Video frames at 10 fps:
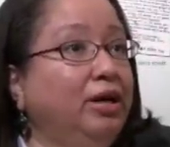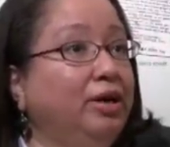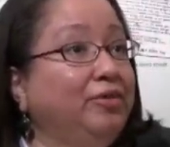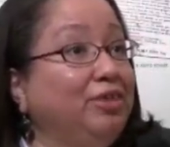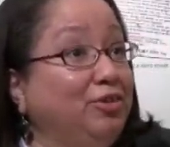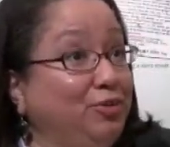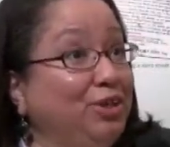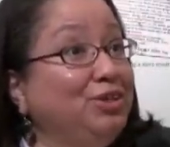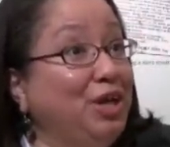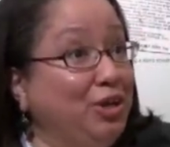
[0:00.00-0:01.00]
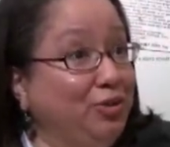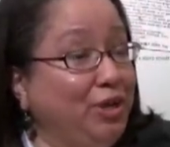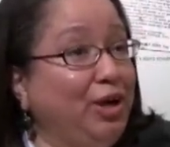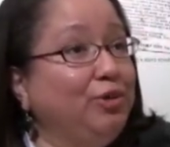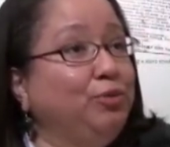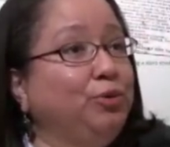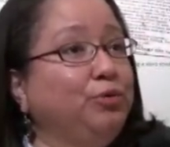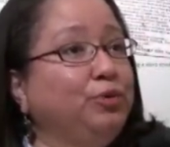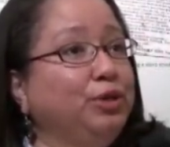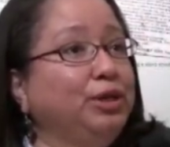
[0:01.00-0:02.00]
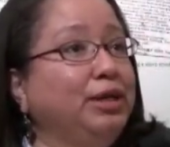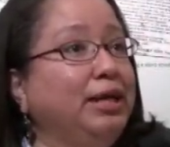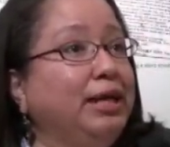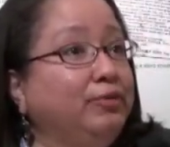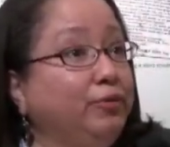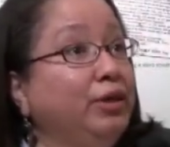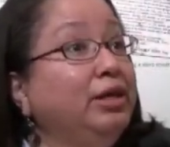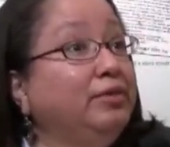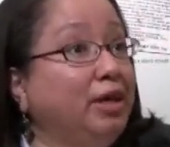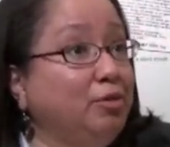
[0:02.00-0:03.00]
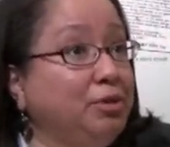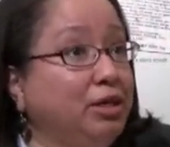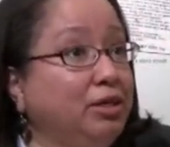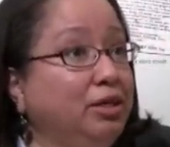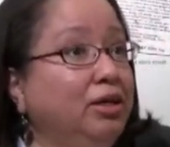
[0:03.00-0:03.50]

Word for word: of the sesquicentennial now, as we're really re examining